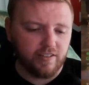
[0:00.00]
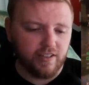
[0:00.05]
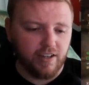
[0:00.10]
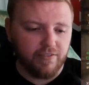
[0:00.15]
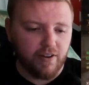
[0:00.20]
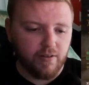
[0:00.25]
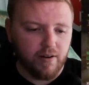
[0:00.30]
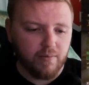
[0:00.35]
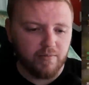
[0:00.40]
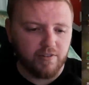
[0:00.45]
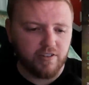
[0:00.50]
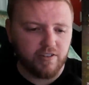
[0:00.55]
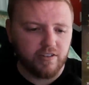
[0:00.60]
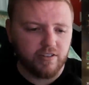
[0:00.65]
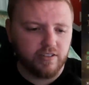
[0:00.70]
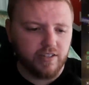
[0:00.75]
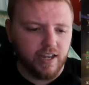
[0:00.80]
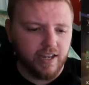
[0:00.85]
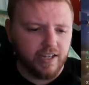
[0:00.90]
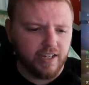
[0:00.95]
If I'm not
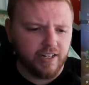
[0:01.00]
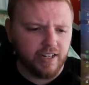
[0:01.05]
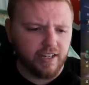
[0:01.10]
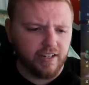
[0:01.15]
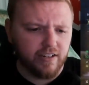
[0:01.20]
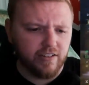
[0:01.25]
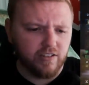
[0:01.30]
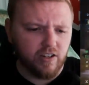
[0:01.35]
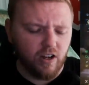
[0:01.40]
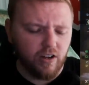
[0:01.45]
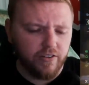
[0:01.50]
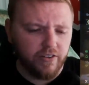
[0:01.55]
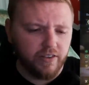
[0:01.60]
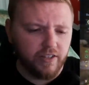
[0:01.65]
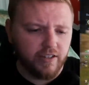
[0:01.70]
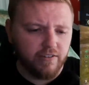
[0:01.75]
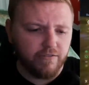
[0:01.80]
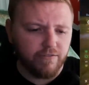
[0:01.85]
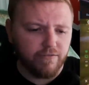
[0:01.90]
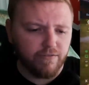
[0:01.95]
mistaken, it is on
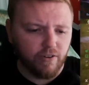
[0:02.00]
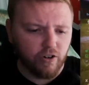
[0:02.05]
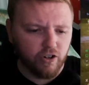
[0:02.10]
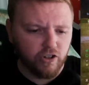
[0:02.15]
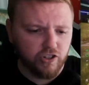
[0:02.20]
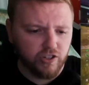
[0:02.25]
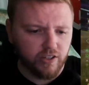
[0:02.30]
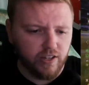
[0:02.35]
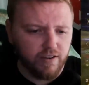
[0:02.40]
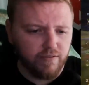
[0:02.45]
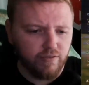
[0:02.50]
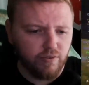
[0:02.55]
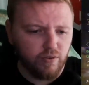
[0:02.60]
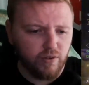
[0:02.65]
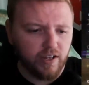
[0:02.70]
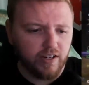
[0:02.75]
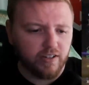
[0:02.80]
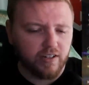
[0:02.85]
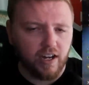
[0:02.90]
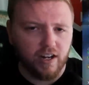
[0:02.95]
the first level
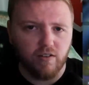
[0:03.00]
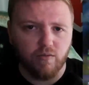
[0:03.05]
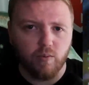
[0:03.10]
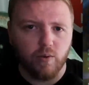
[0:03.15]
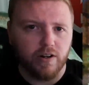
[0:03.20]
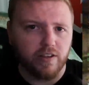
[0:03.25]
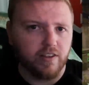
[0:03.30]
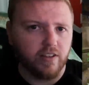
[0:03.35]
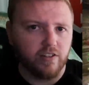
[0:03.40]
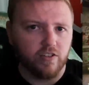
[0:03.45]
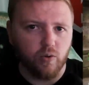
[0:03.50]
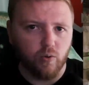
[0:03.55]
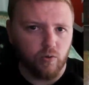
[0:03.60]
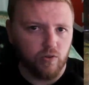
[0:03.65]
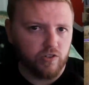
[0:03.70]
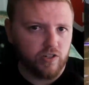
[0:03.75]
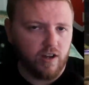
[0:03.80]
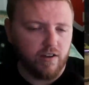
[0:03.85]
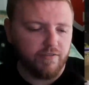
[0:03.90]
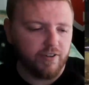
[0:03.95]
in kind of one of the
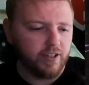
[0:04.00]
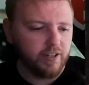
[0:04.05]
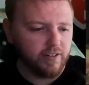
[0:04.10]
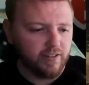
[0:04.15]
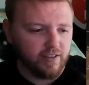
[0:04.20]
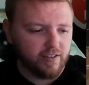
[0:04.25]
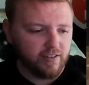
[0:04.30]
doors off hidden to the